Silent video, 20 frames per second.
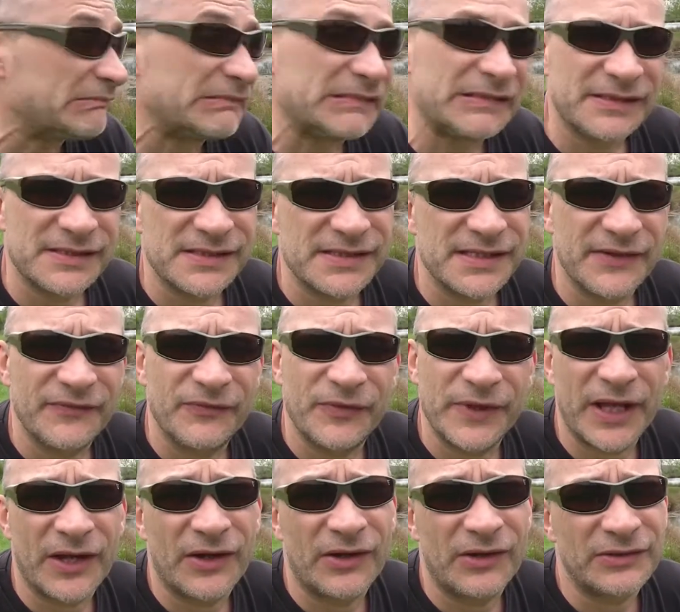See if we
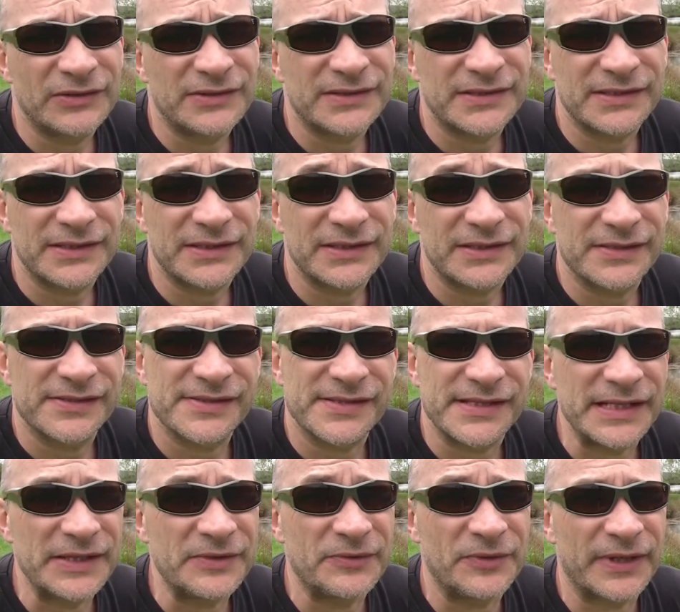can't
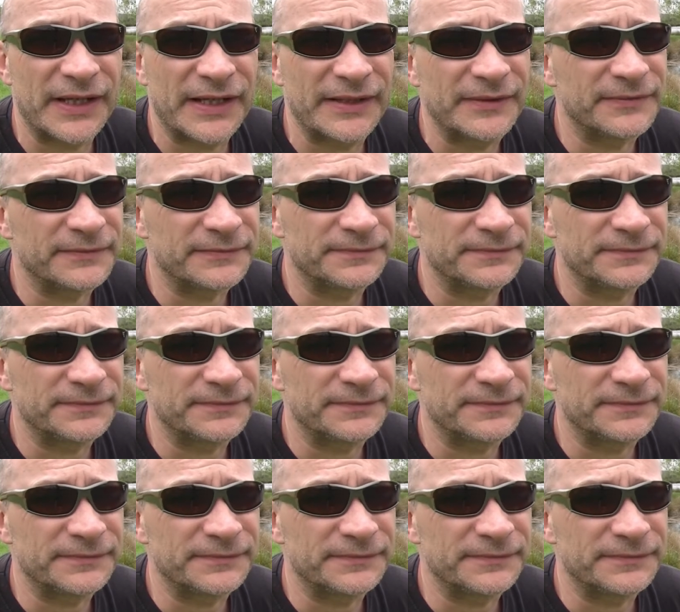sneak one out.